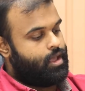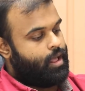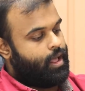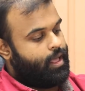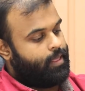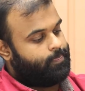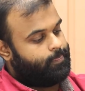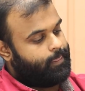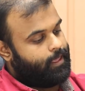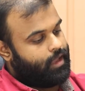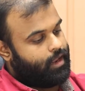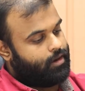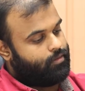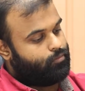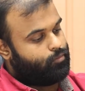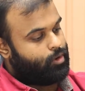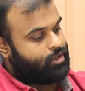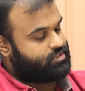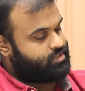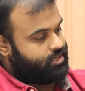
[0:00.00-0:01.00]
And then
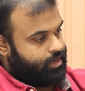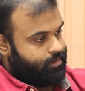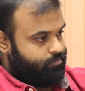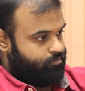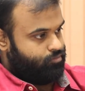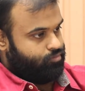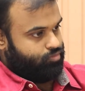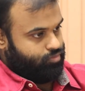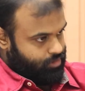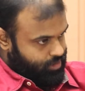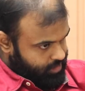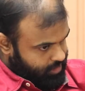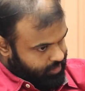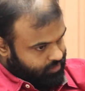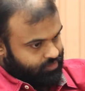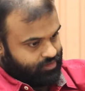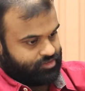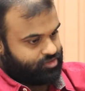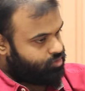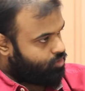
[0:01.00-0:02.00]
once again,
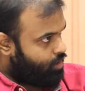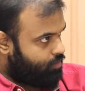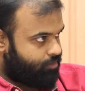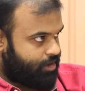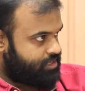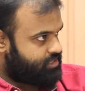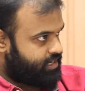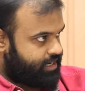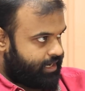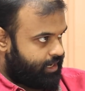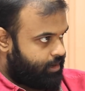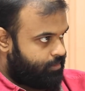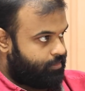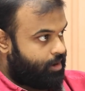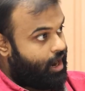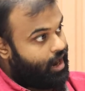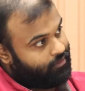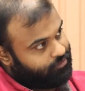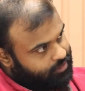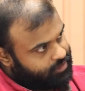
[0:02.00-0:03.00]
this is all while setting up.
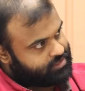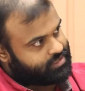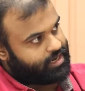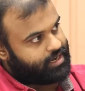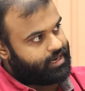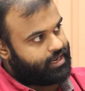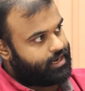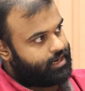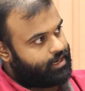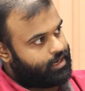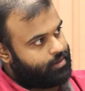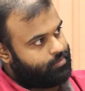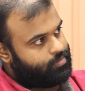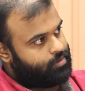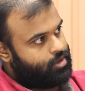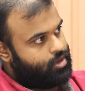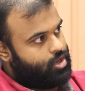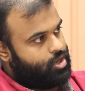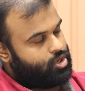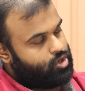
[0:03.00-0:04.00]
After setting it
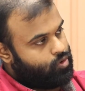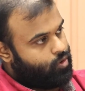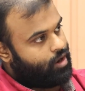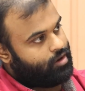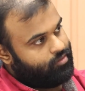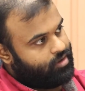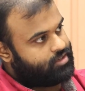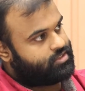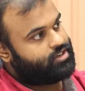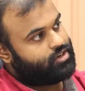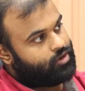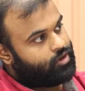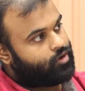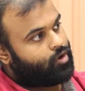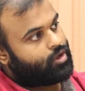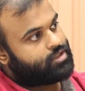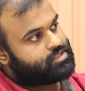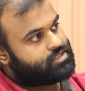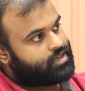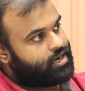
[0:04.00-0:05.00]
up, you always need to
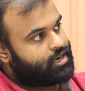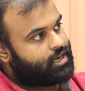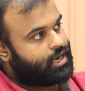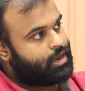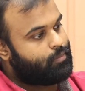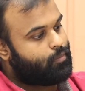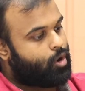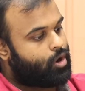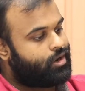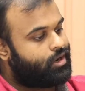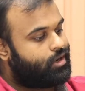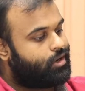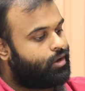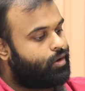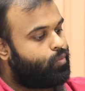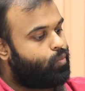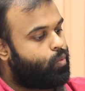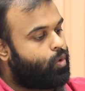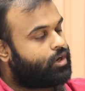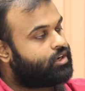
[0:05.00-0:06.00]
constantly
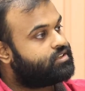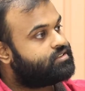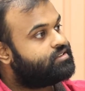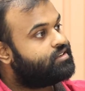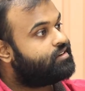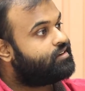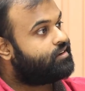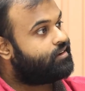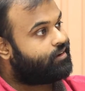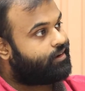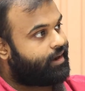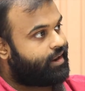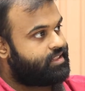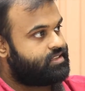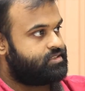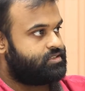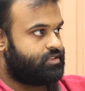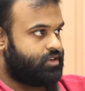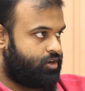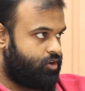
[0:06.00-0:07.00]
monitor what is the
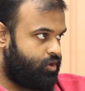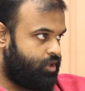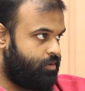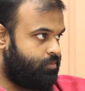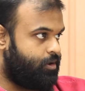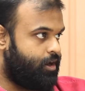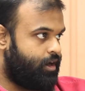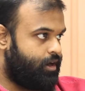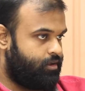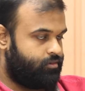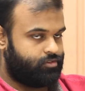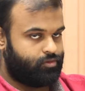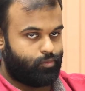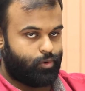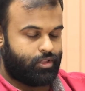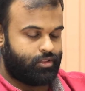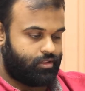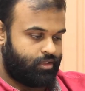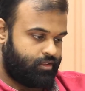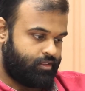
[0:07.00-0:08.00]
trends that you keep getting. So
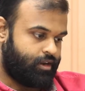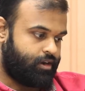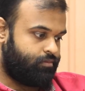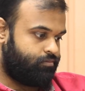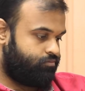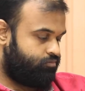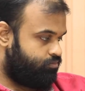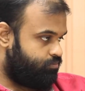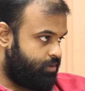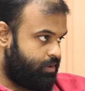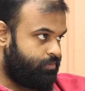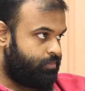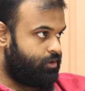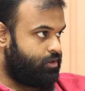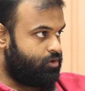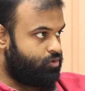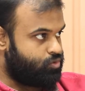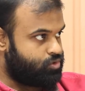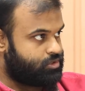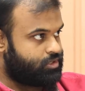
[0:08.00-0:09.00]
one thing that people
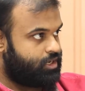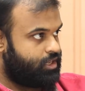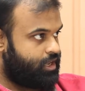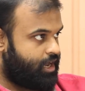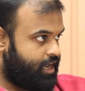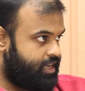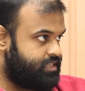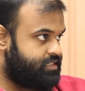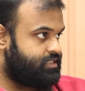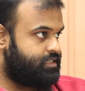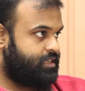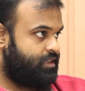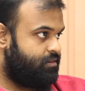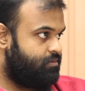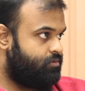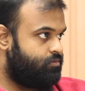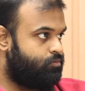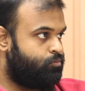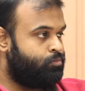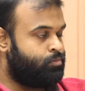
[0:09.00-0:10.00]
usually I see
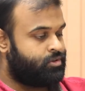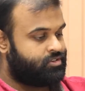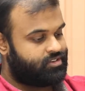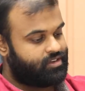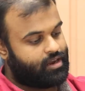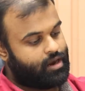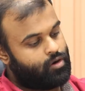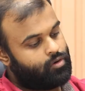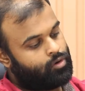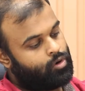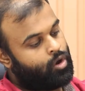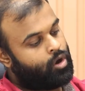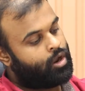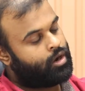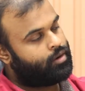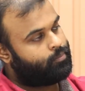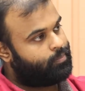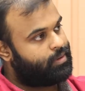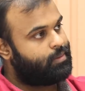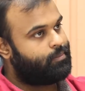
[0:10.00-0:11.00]
missing out
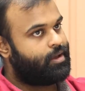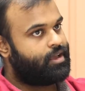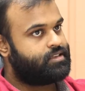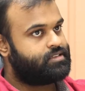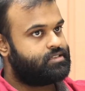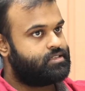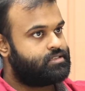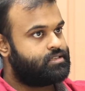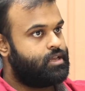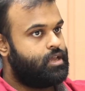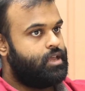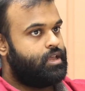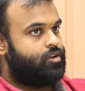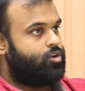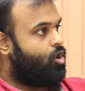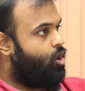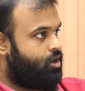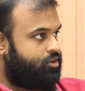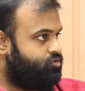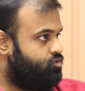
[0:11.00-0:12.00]
on PMAX is
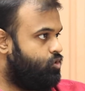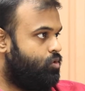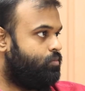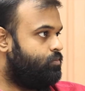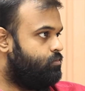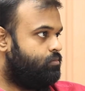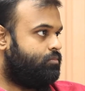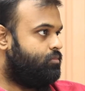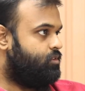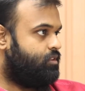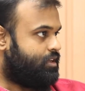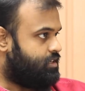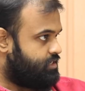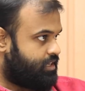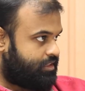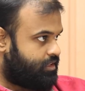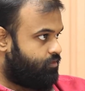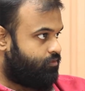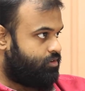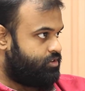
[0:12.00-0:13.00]
they assume there's
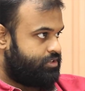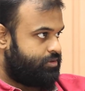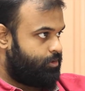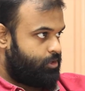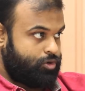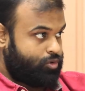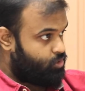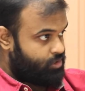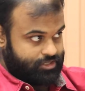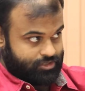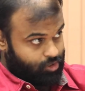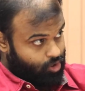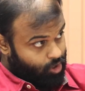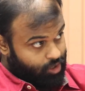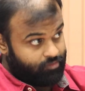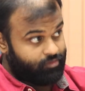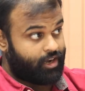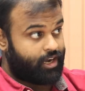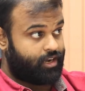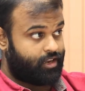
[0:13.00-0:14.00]
nothing visible. No, there's a lot
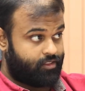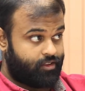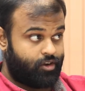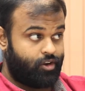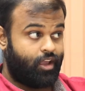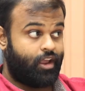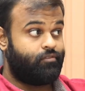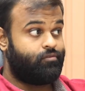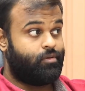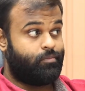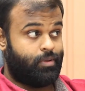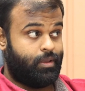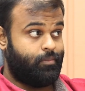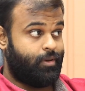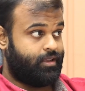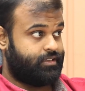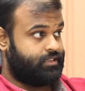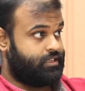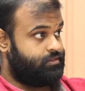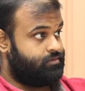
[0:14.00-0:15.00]
of data that you get from
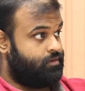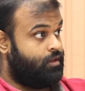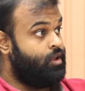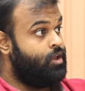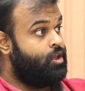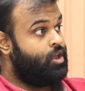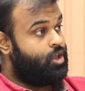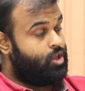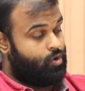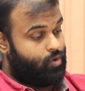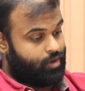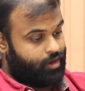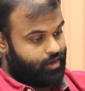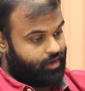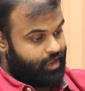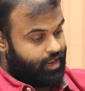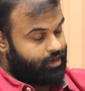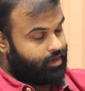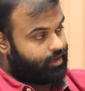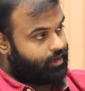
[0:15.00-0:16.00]
PMAX as well. You can
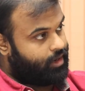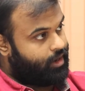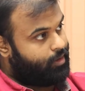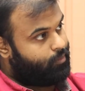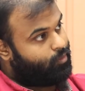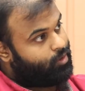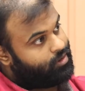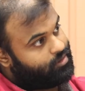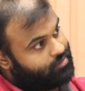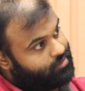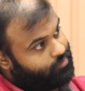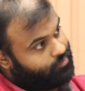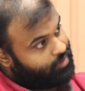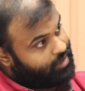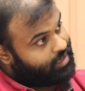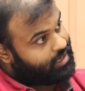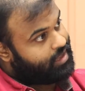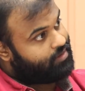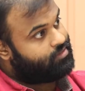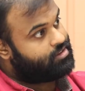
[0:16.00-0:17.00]
calculate what is the
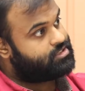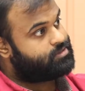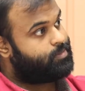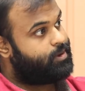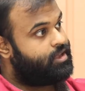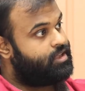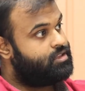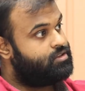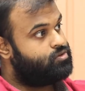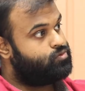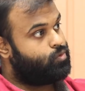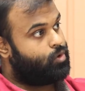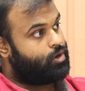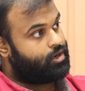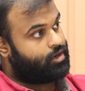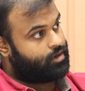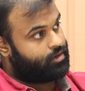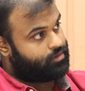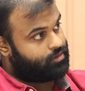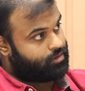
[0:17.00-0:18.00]
feed level spends, what
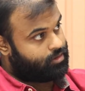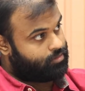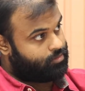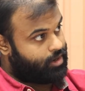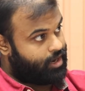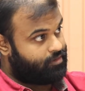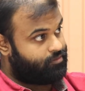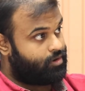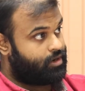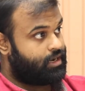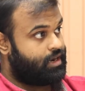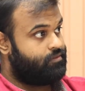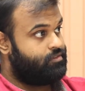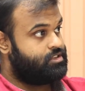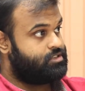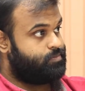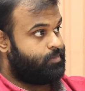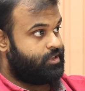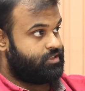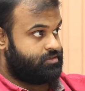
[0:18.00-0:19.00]
are the network level
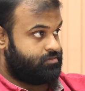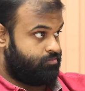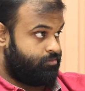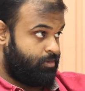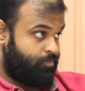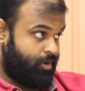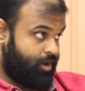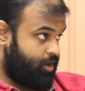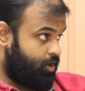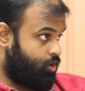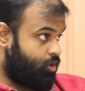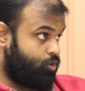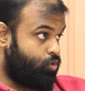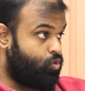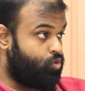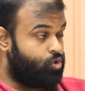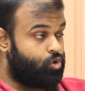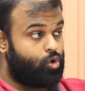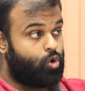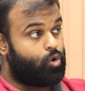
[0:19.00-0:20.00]
spends depending on
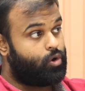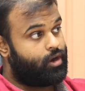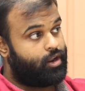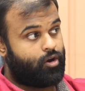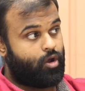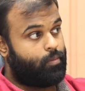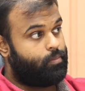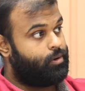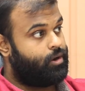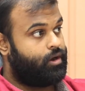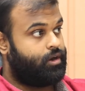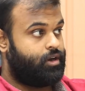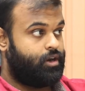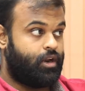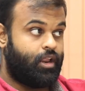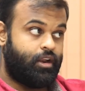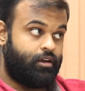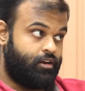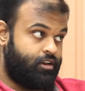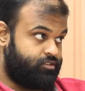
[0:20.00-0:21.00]
Google owned and operated
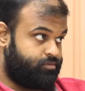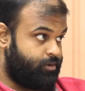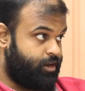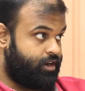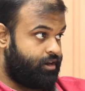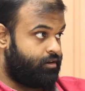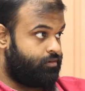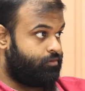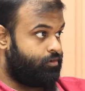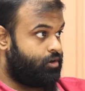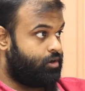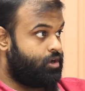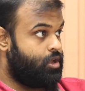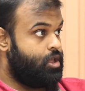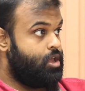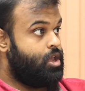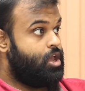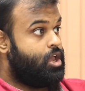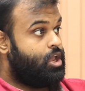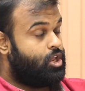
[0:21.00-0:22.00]
and display network.
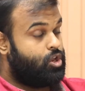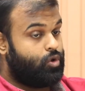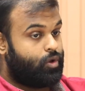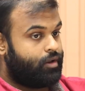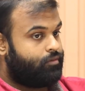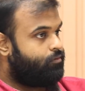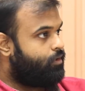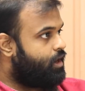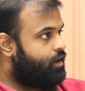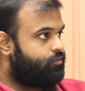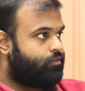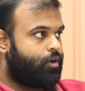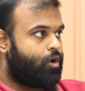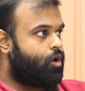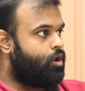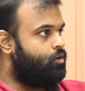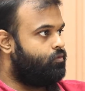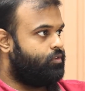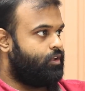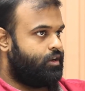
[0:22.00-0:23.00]
You can verify
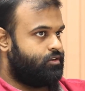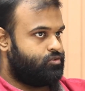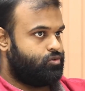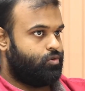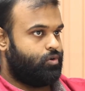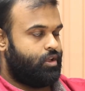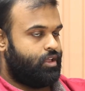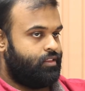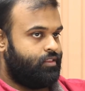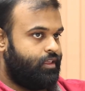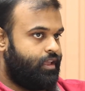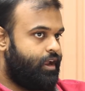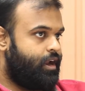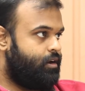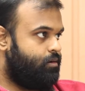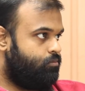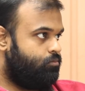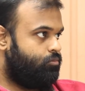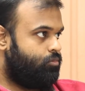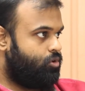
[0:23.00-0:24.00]
all of that. So in the
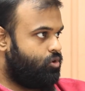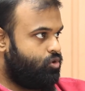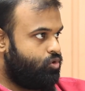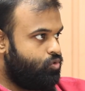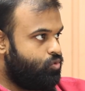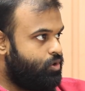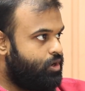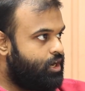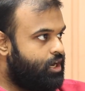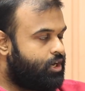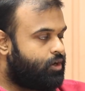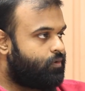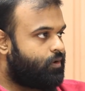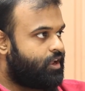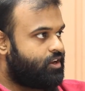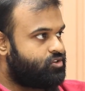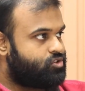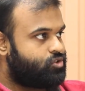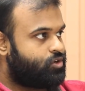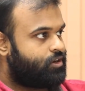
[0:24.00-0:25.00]
end, you need to
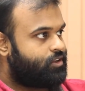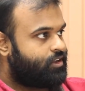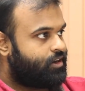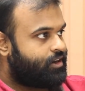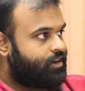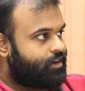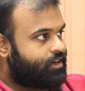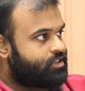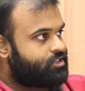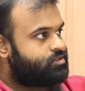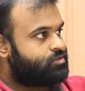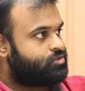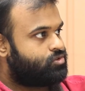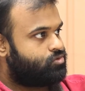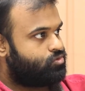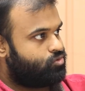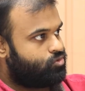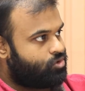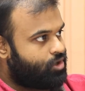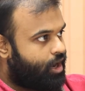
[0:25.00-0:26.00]
ensure that it is
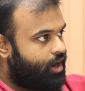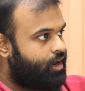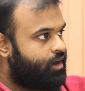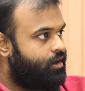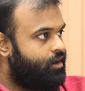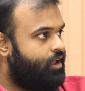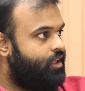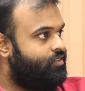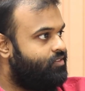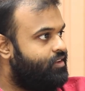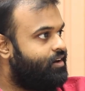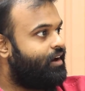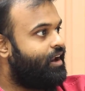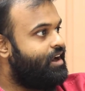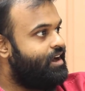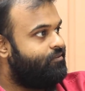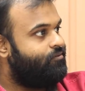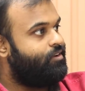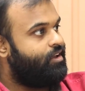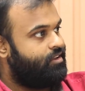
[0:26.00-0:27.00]
done in the
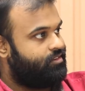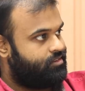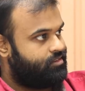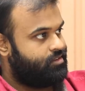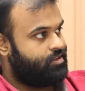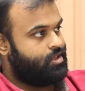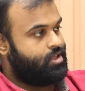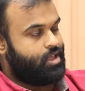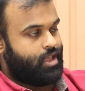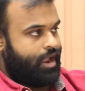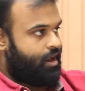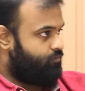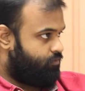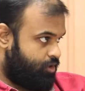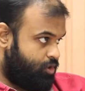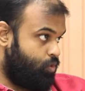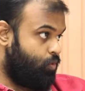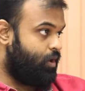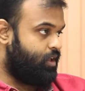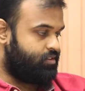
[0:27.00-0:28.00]
right ways. And for
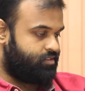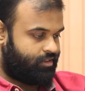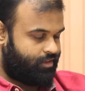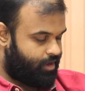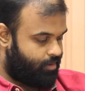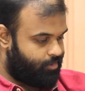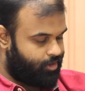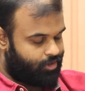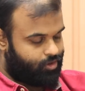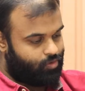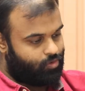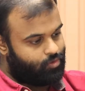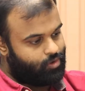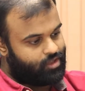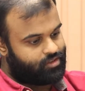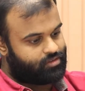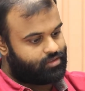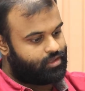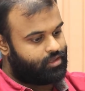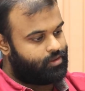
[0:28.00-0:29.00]
UAC, coming to
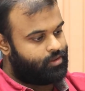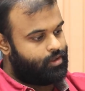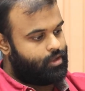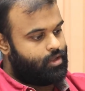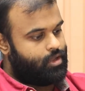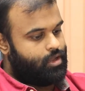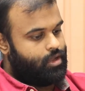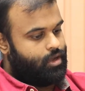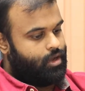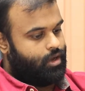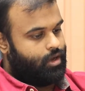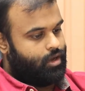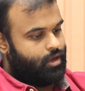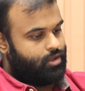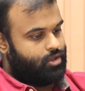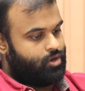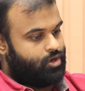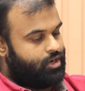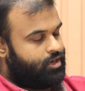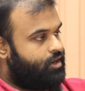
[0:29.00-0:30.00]

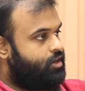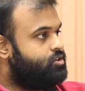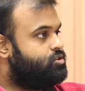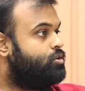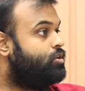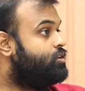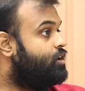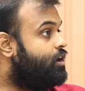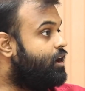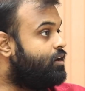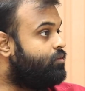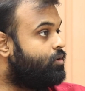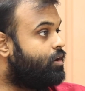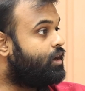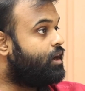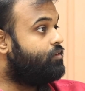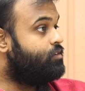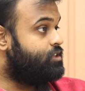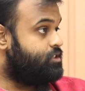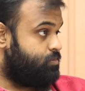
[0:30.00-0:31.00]
UAC, you need to ensure the network
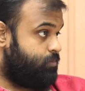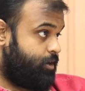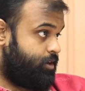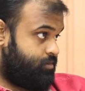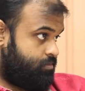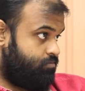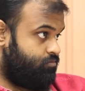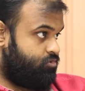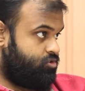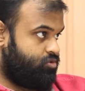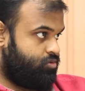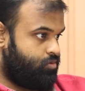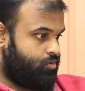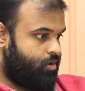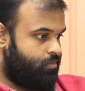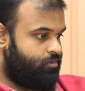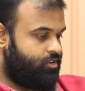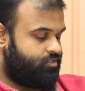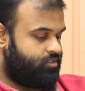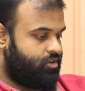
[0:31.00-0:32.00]
level split. So
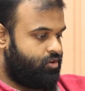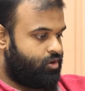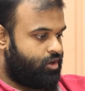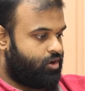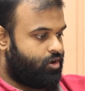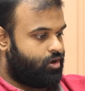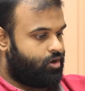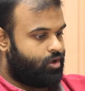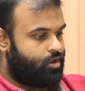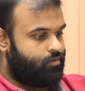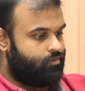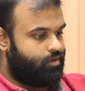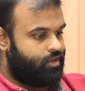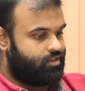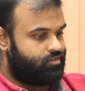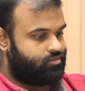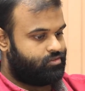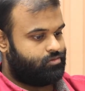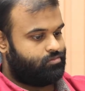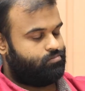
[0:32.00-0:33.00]
obviously you cannot
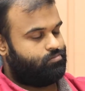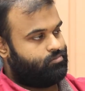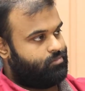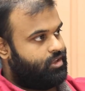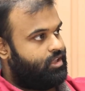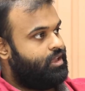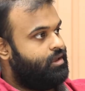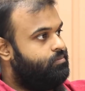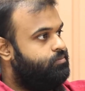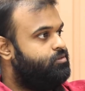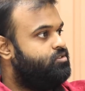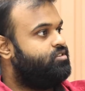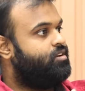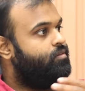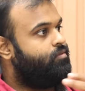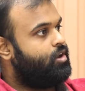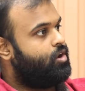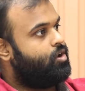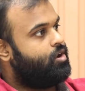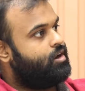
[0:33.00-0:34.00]
always keep
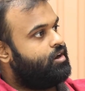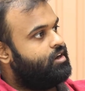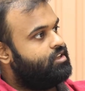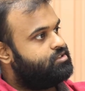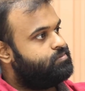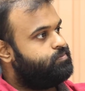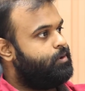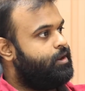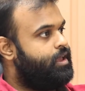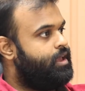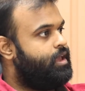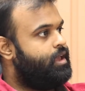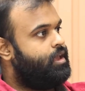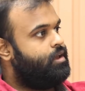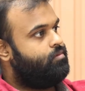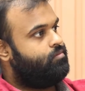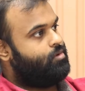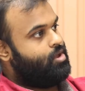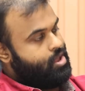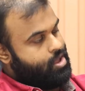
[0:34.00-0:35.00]
serving on
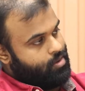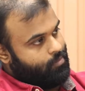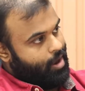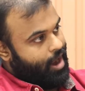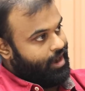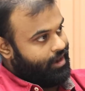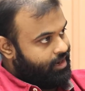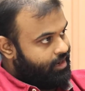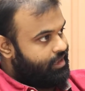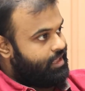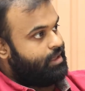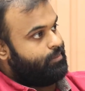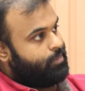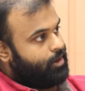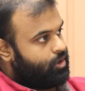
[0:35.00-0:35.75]
display and keep